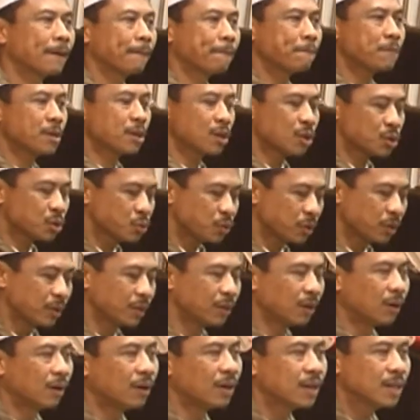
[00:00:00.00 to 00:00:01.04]
Because we don't
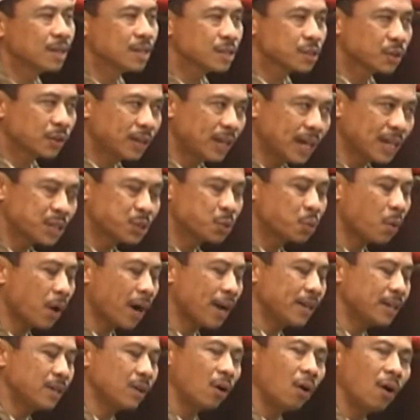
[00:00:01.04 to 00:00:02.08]
know. So that's
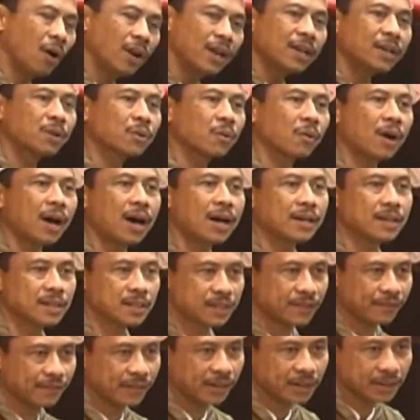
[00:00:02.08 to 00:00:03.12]
why the Holy Quran
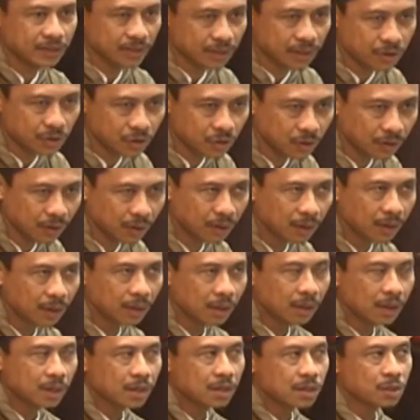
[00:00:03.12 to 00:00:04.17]
is very essential.
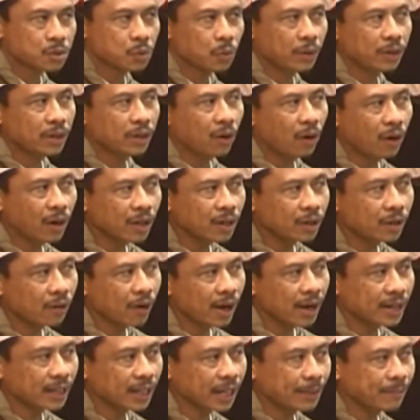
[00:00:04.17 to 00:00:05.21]
So when the Holy
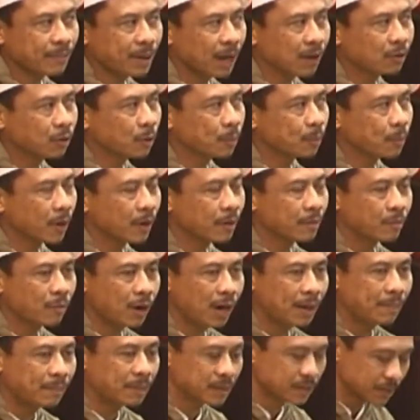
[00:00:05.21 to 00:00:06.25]
Quran came down to Prophet
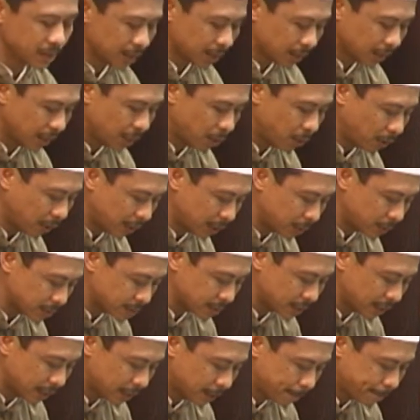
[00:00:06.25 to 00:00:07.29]
Muhammad sallallahu alaihi
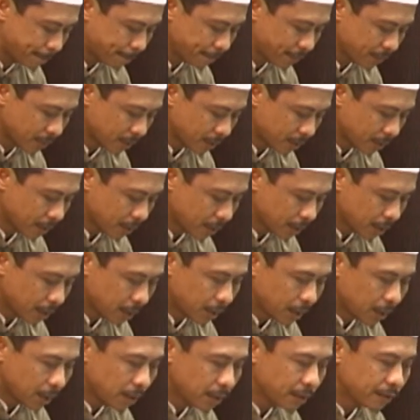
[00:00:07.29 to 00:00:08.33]
wasallam,
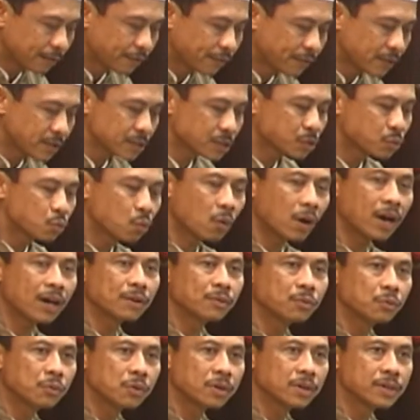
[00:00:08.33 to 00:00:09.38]
the first
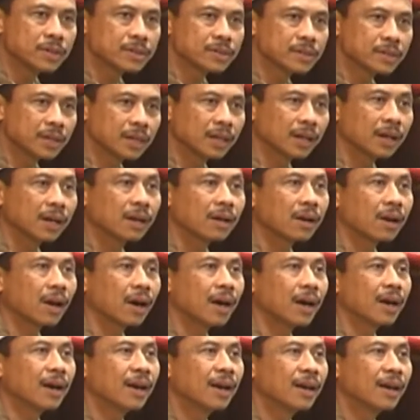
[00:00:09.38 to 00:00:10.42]
one was Iqra.